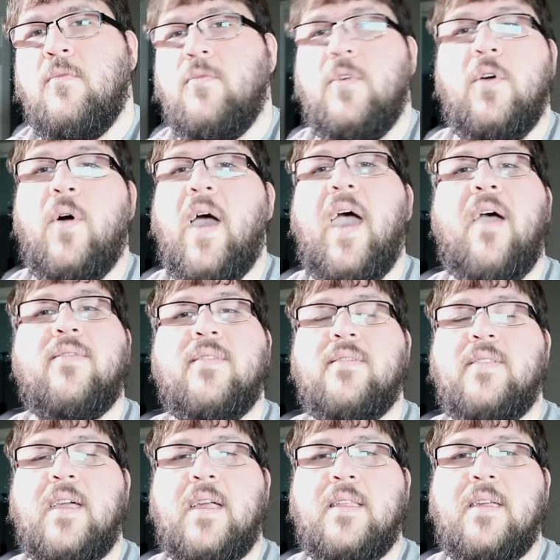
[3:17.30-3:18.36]
You don't have to
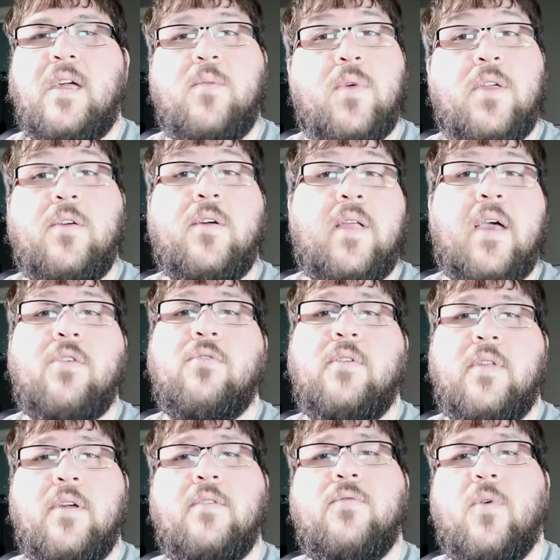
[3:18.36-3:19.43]
stick at 1080p. You can actually
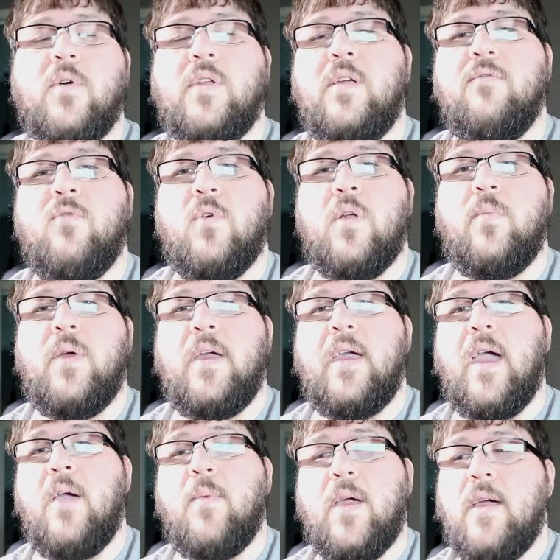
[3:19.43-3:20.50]
do 1440p
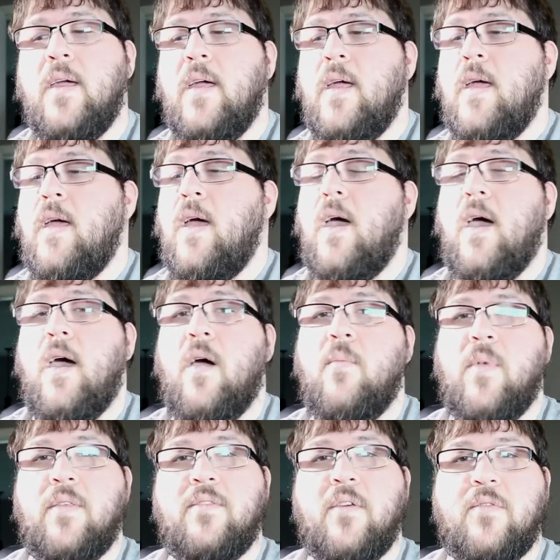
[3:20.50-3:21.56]
gaming.
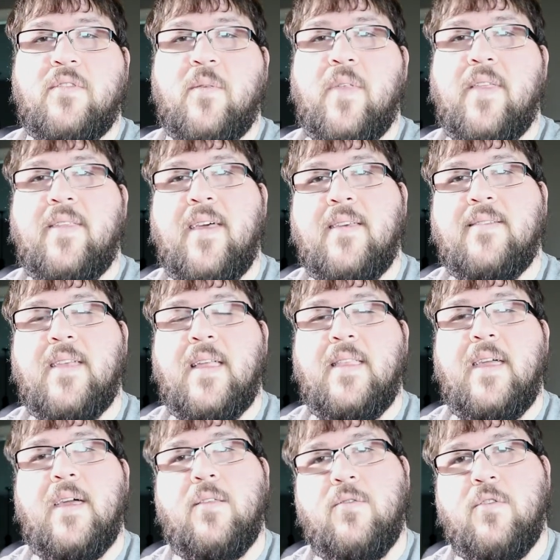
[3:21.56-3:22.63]
And so some of the tests I
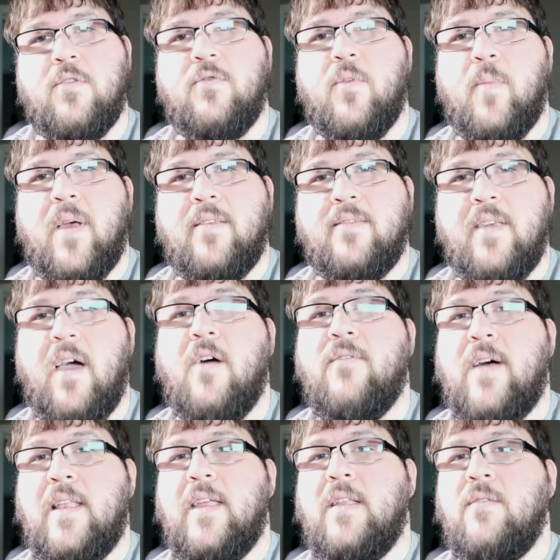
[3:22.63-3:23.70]
did just for
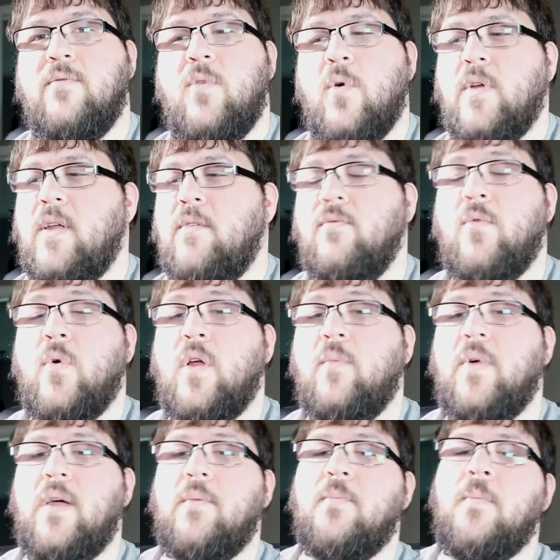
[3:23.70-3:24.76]
myself, I did in
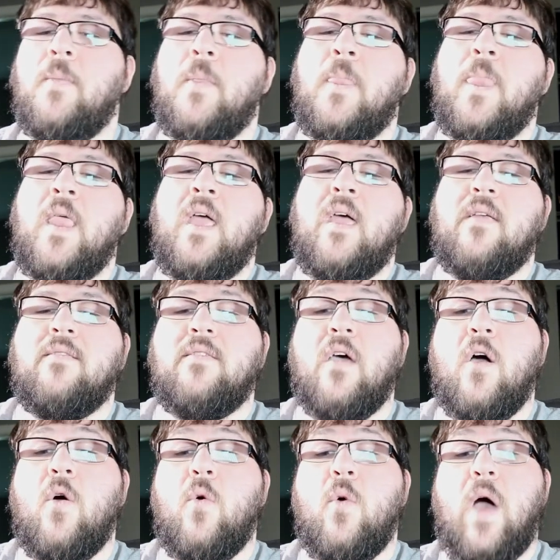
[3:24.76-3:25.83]
1440p. And
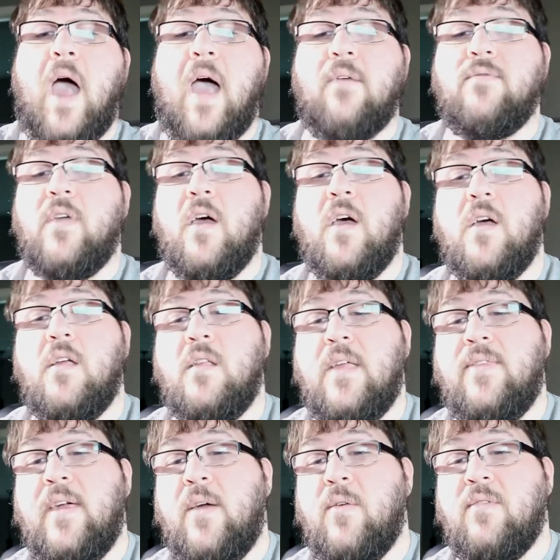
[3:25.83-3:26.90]
so I've done, I
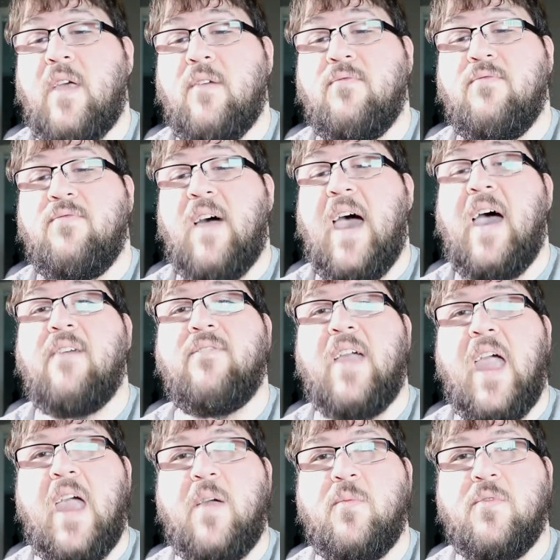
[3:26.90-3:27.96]
think it was like 5
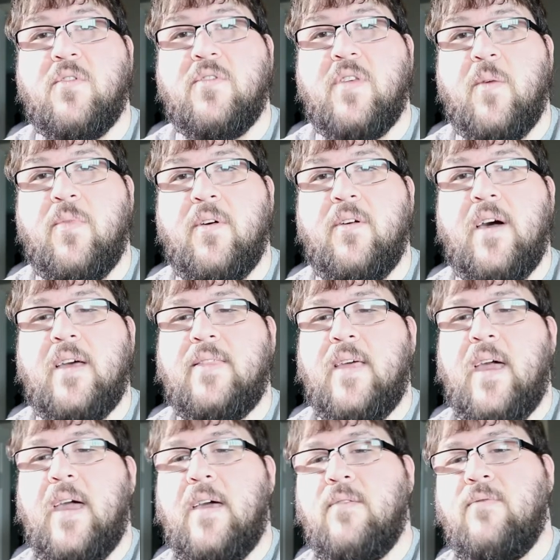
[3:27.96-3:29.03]
games or something like
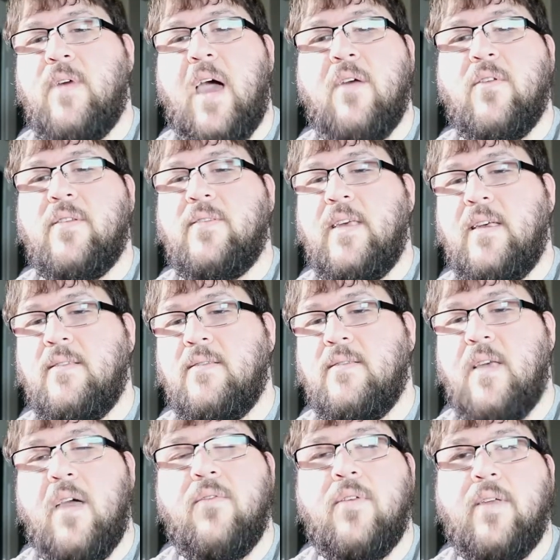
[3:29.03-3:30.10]
that, 5 or 6,
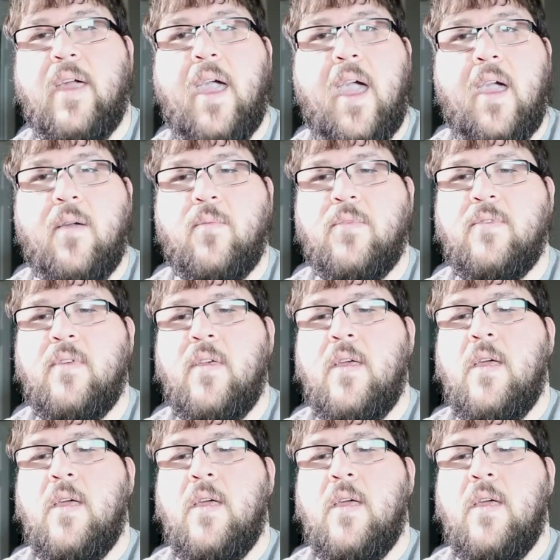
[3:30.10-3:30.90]
7 games.